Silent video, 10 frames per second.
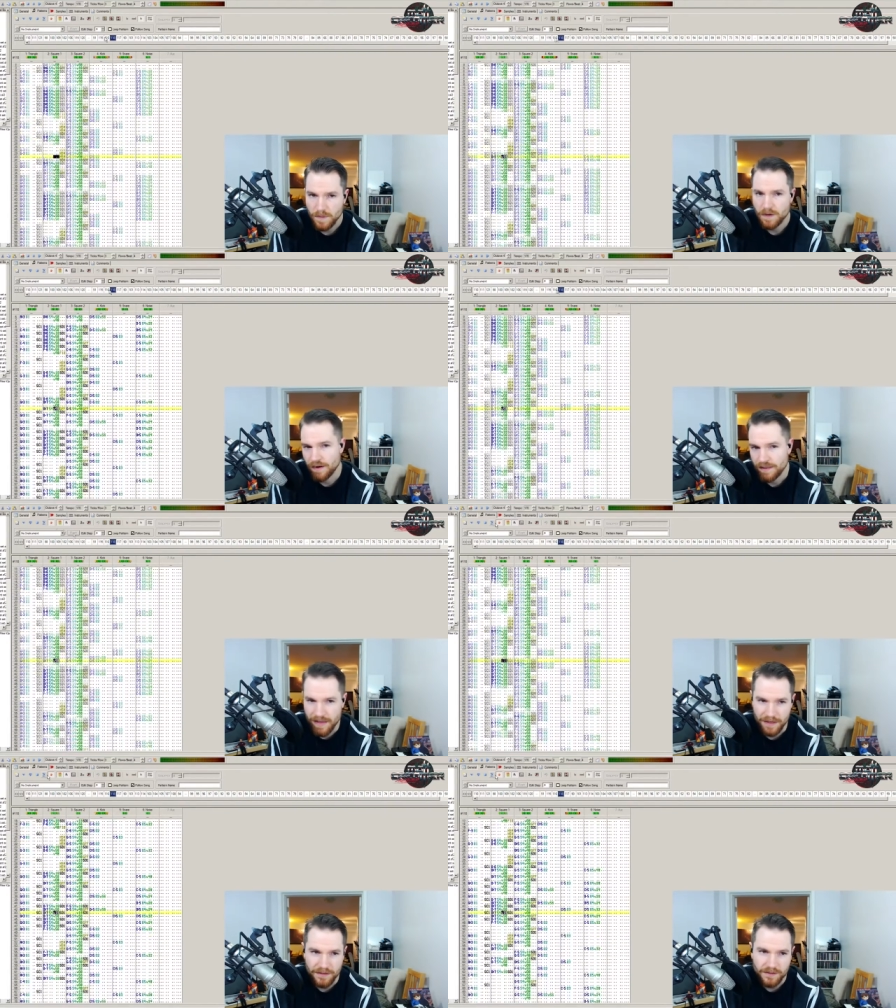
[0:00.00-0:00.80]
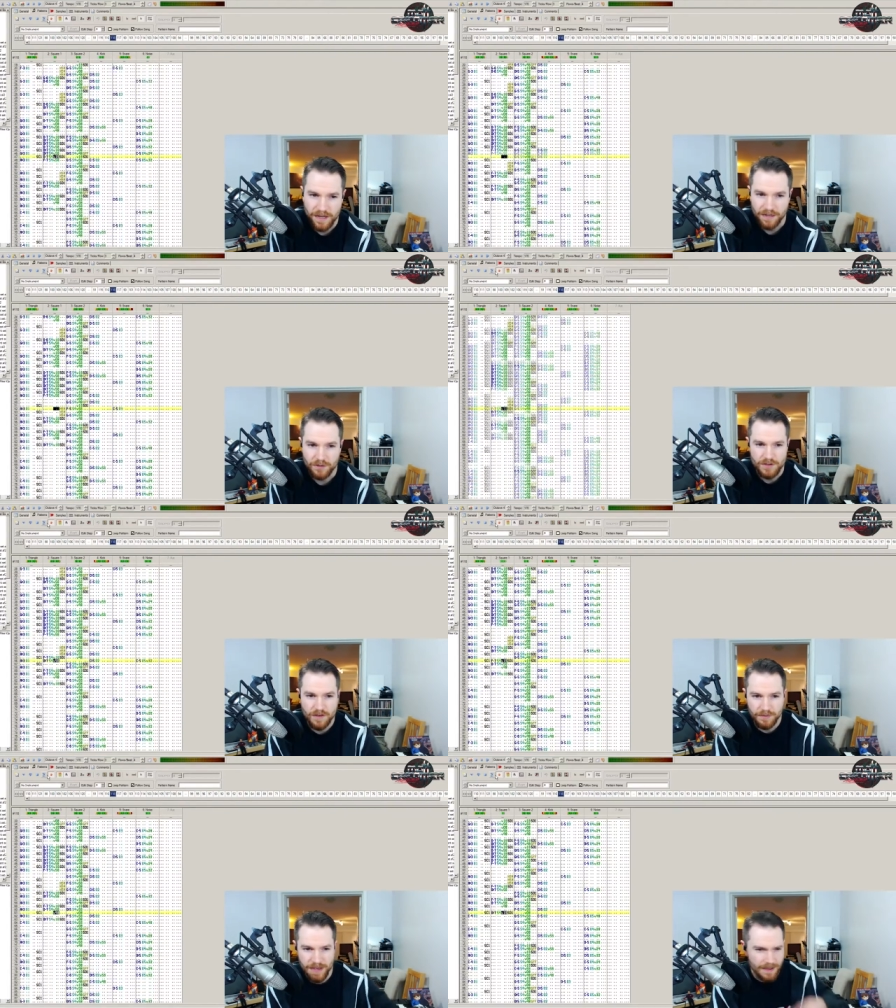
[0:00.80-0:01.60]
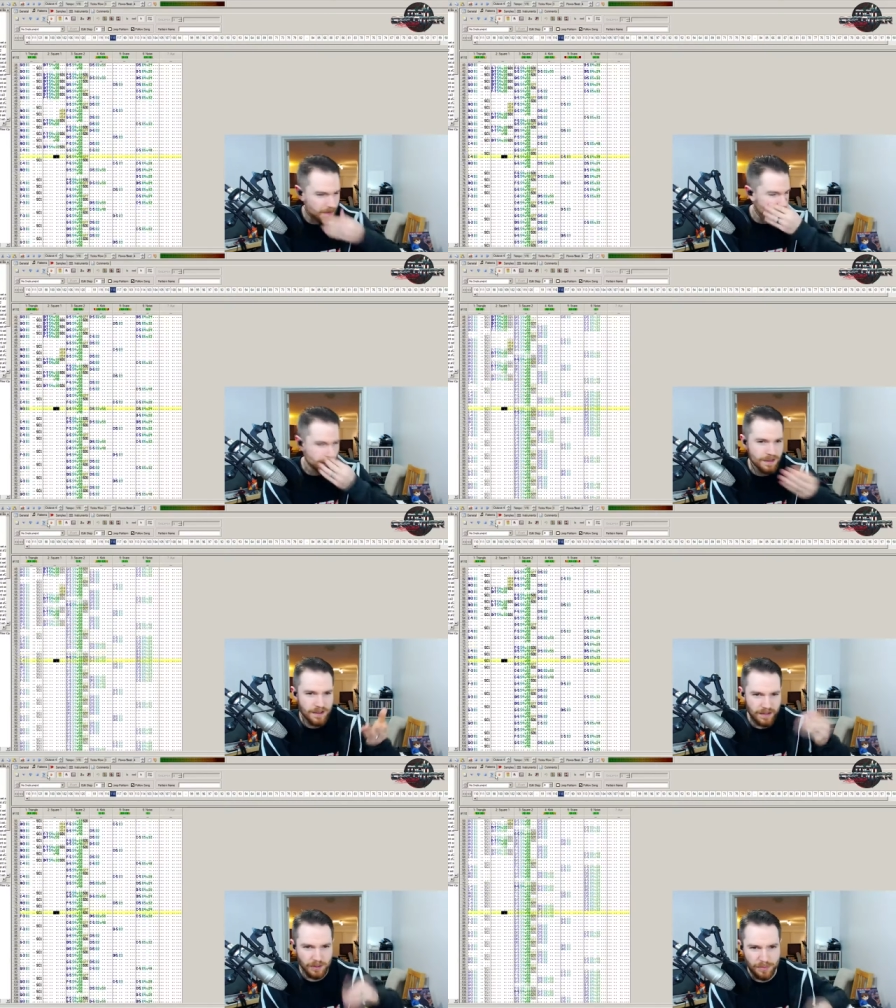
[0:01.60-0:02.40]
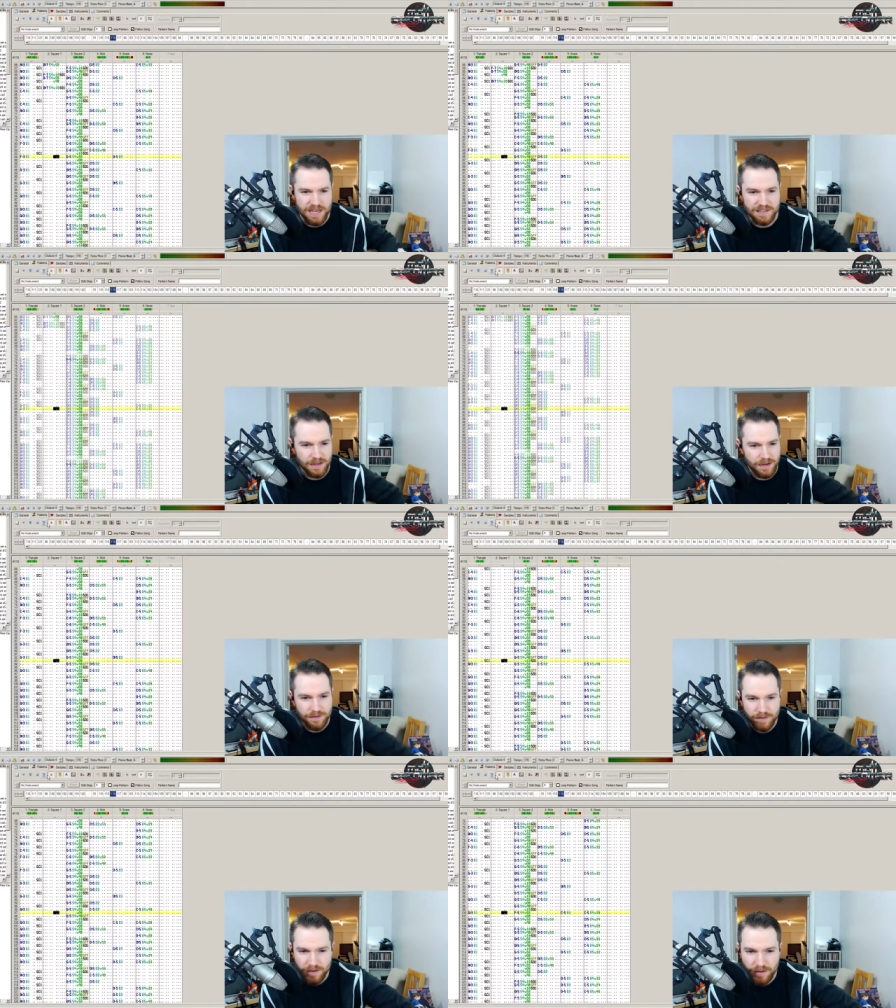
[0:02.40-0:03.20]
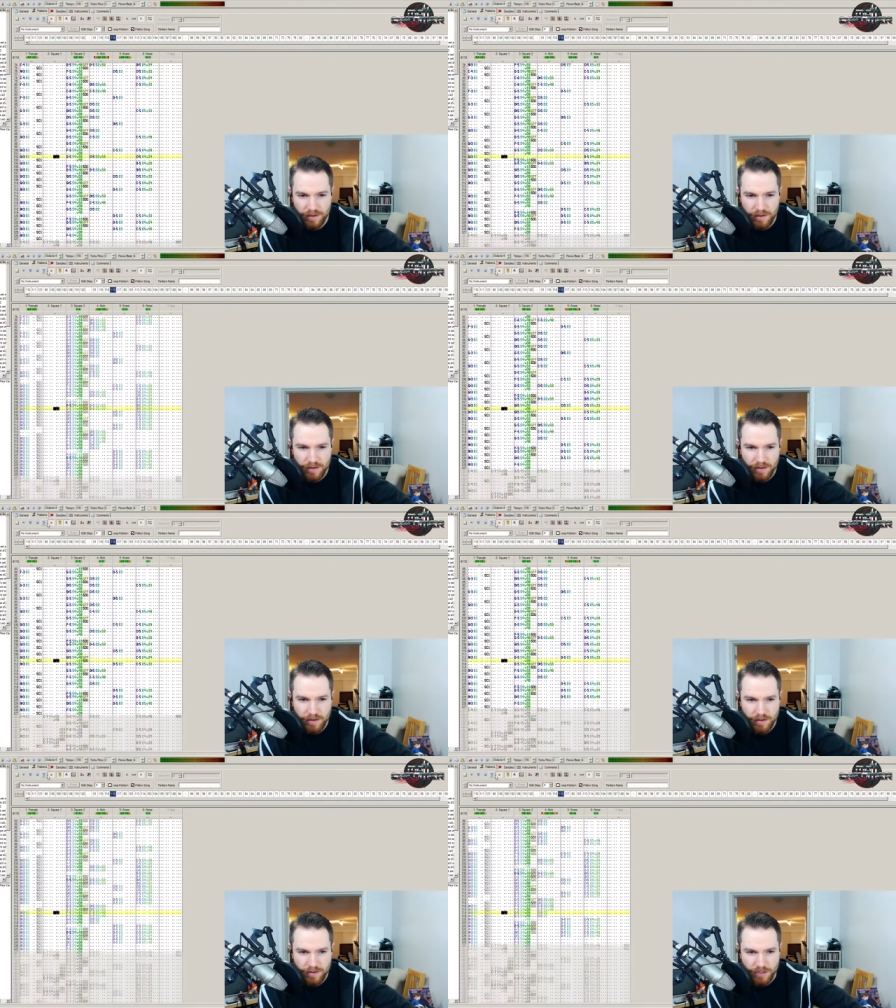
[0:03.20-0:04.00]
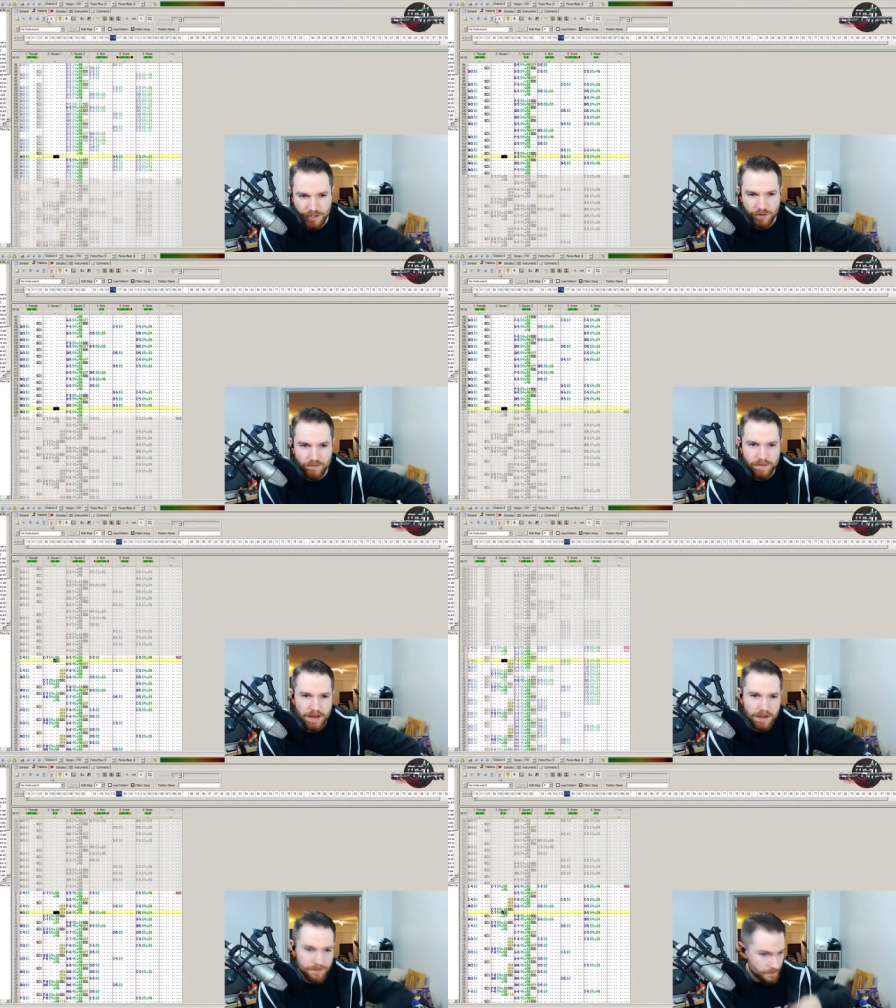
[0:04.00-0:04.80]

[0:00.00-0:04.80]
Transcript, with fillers: kind of goes off. But yeah, there's a, a, little piece that I just couldn't fit in.